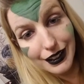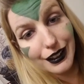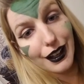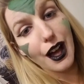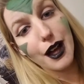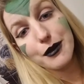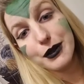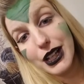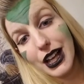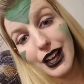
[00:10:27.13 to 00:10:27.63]

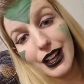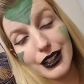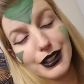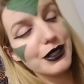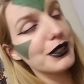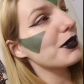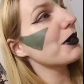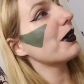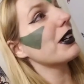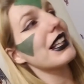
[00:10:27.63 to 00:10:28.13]
Comic-Con
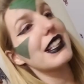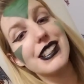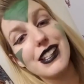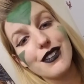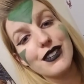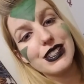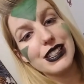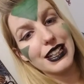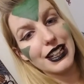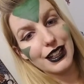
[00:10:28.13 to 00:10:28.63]
twenty
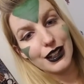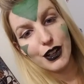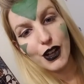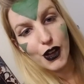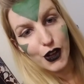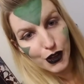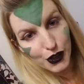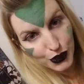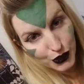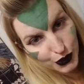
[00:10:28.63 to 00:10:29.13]
seventeen.
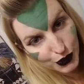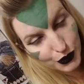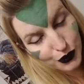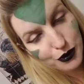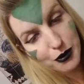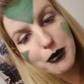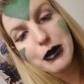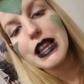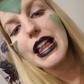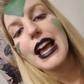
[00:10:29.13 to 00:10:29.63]

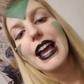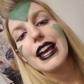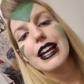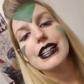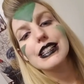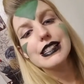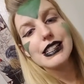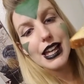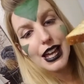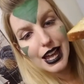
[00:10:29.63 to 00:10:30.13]
You've
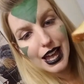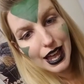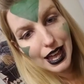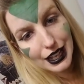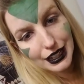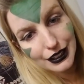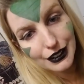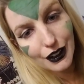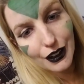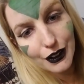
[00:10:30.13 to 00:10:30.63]
planned
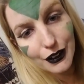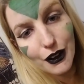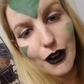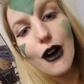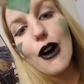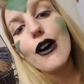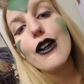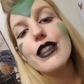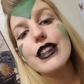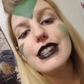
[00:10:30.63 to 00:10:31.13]
and gone
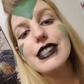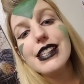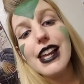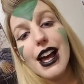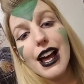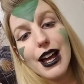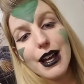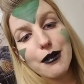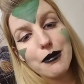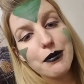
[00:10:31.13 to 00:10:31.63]
all this
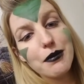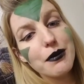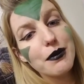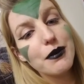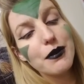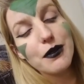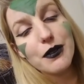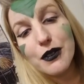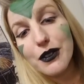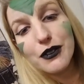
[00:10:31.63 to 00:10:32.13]
time
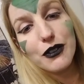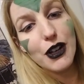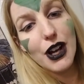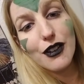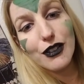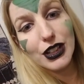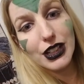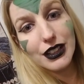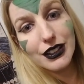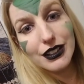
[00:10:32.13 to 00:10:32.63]

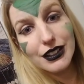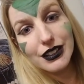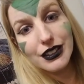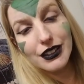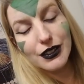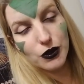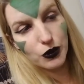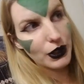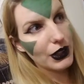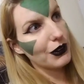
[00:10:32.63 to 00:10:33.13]
forever.
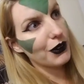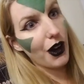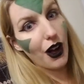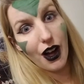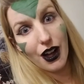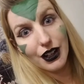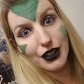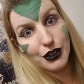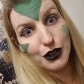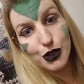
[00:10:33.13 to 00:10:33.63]
Regal
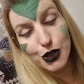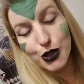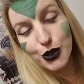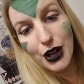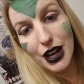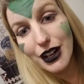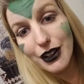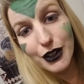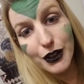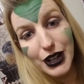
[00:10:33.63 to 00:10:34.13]
Con,
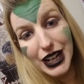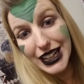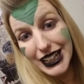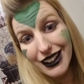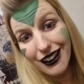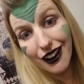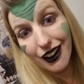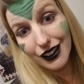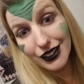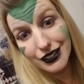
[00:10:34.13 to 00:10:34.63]
shoot, I don't know, any
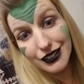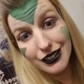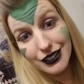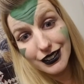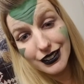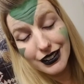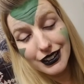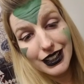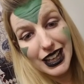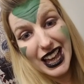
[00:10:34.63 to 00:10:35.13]
con,
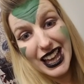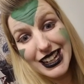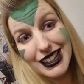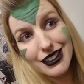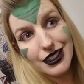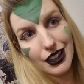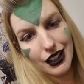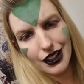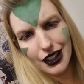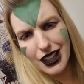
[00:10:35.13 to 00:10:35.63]

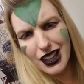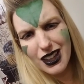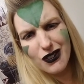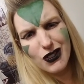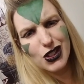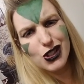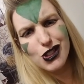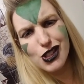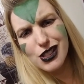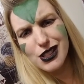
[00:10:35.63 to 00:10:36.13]
anything,
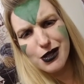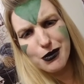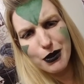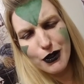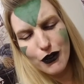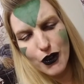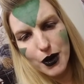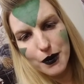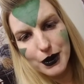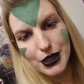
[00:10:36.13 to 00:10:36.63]
even just a
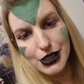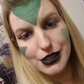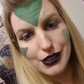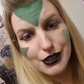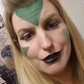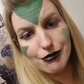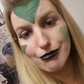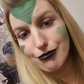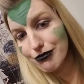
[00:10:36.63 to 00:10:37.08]
performance.